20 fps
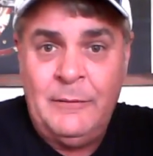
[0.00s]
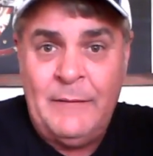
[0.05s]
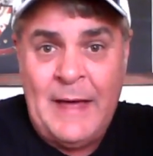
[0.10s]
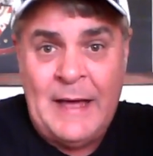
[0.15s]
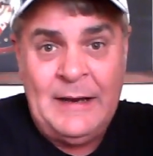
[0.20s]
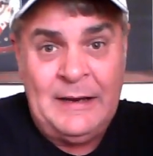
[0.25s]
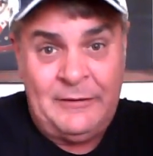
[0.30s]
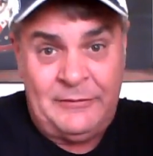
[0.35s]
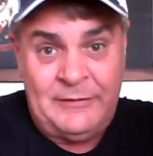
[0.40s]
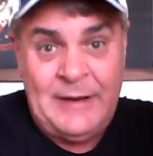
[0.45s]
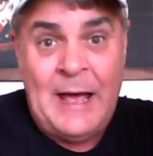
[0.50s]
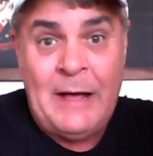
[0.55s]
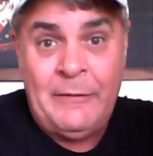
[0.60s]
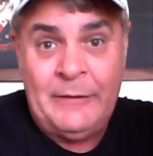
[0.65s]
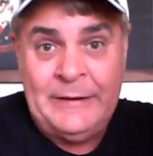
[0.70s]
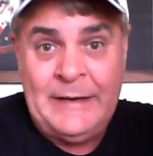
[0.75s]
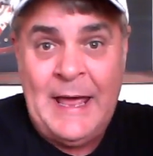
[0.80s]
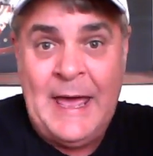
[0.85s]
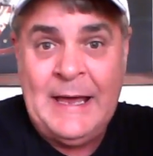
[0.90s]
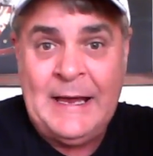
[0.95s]
That is
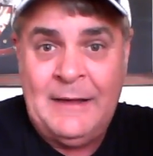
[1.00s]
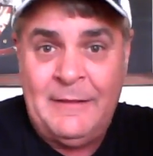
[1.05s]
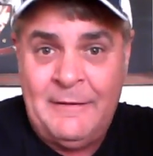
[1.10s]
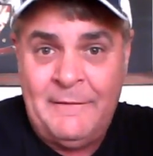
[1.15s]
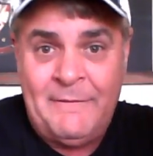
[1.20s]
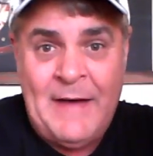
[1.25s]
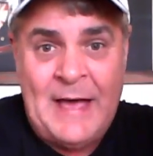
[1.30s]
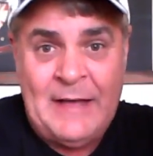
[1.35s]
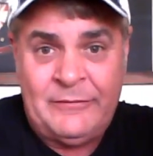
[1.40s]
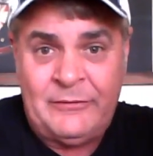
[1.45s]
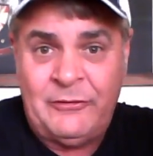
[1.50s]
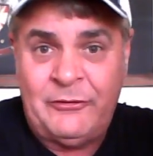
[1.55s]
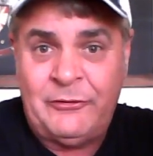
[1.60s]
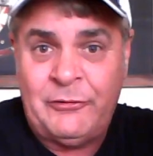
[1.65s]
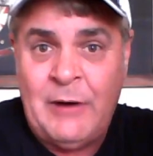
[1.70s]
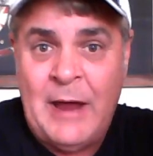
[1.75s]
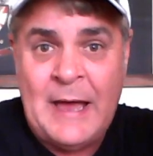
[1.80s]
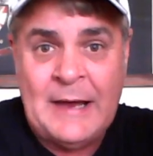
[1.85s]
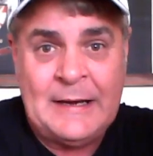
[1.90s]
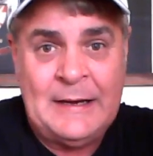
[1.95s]
Talladega, the fastest
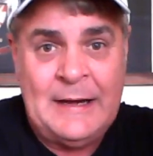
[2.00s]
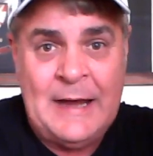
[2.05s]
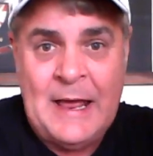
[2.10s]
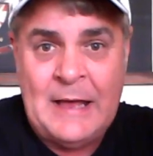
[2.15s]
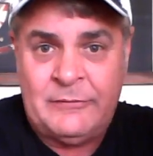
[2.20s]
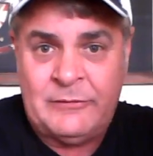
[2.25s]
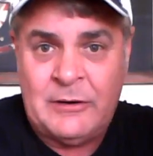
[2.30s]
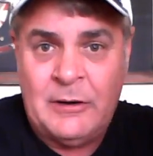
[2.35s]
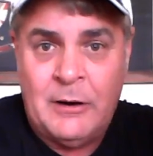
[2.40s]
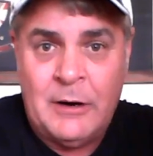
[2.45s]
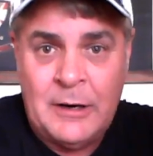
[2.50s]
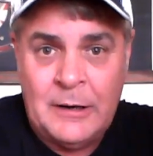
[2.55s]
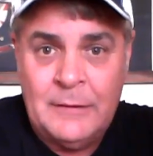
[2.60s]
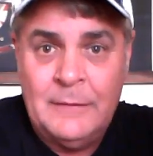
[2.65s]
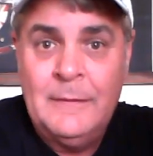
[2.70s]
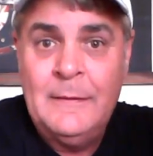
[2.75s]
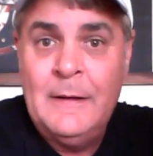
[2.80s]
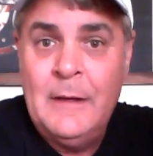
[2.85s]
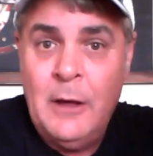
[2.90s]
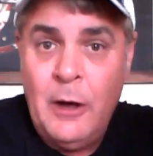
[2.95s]
track in NASCAR.
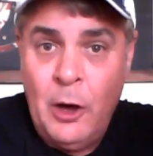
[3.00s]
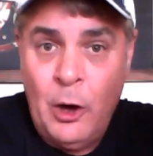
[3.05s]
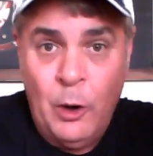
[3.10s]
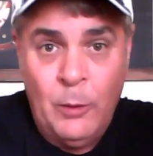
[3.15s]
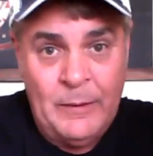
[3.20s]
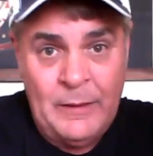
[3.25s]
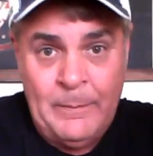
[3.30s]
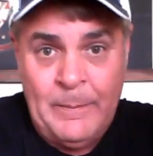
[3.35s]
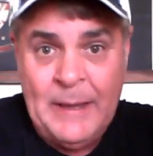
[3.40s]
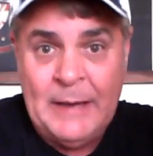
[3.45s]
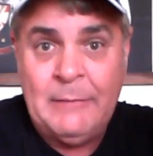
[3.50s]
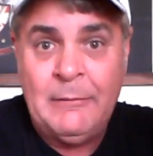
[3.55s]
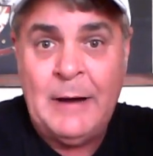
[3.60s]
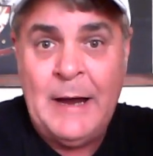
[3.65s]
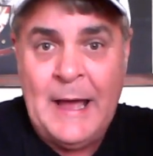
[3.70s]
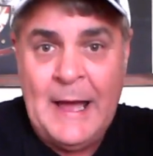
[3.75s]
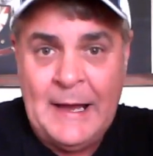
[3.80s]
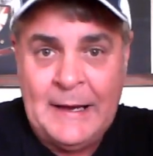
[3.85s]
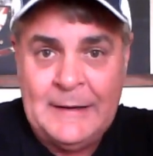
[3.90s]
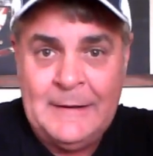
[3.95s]
Home of the big
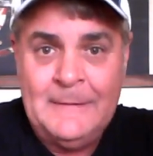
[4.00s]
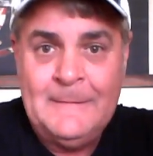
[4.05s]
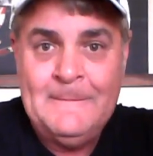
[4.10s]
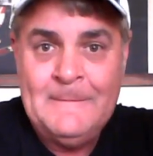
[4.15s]
wreck.